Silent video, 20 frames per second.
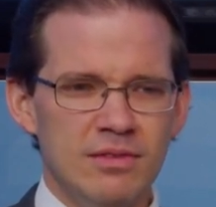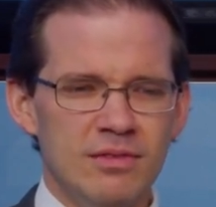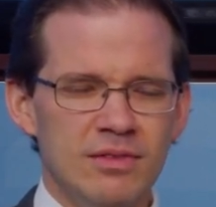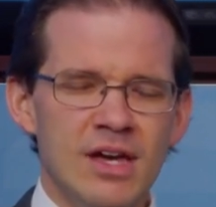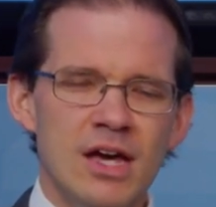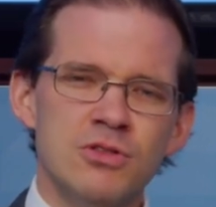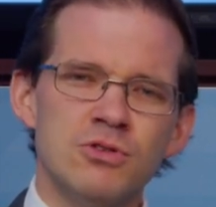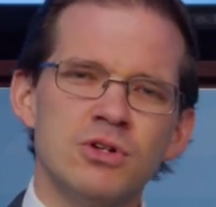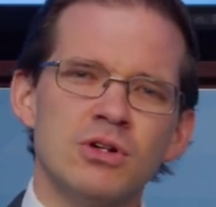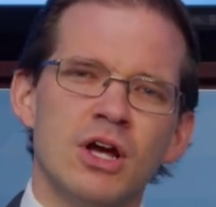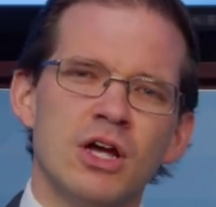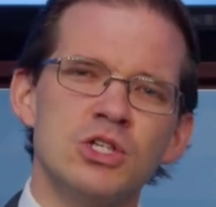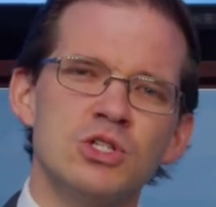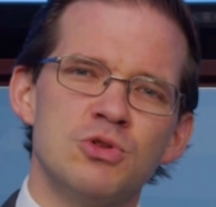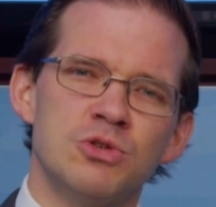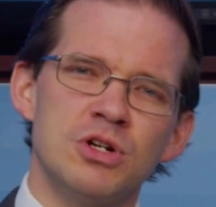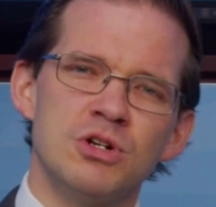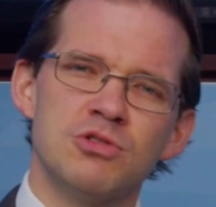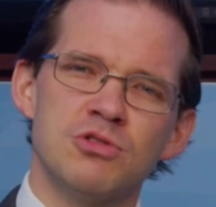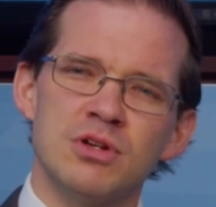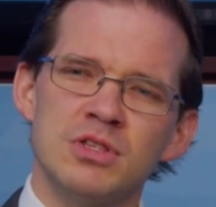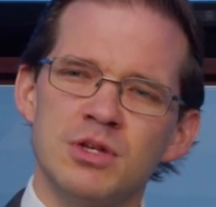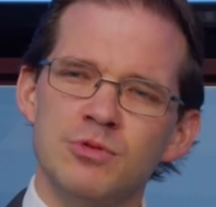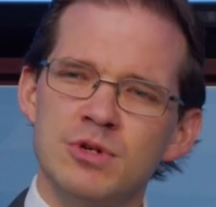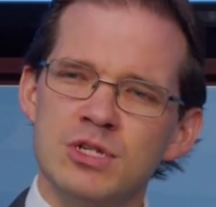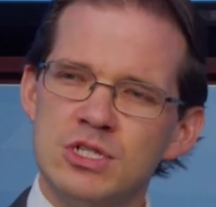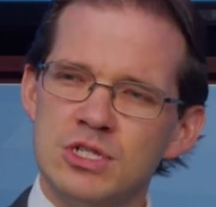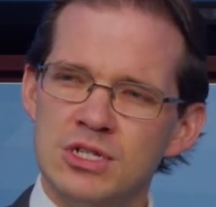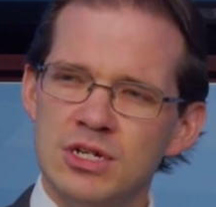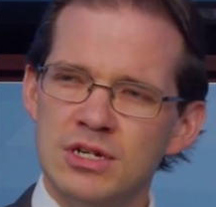the other concerning trend that
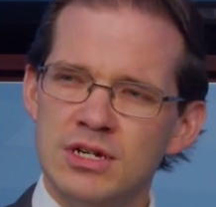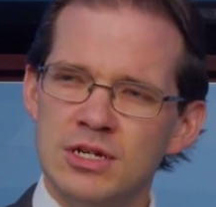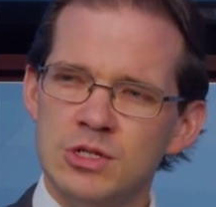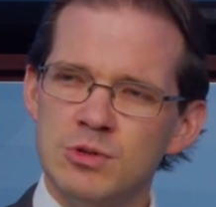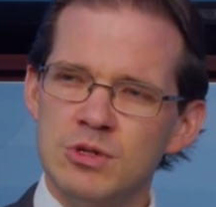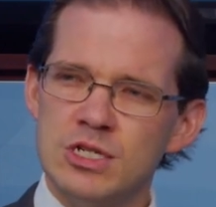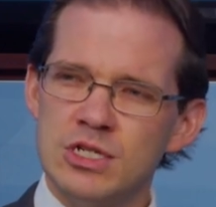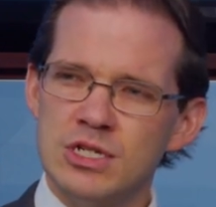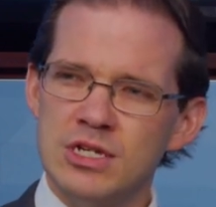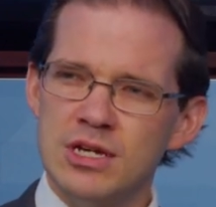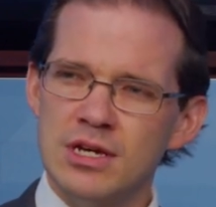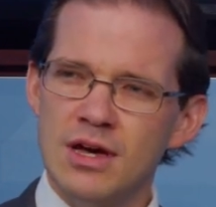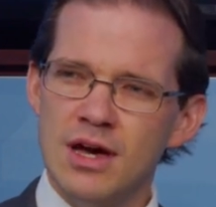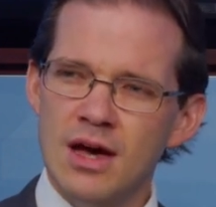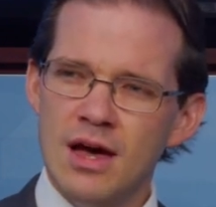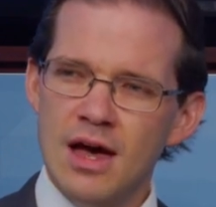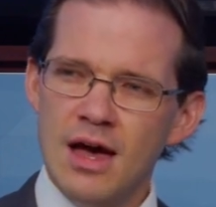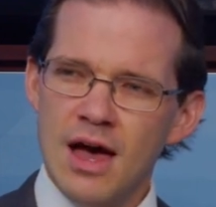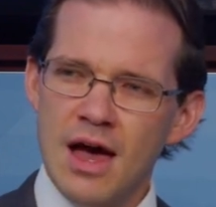we see is we see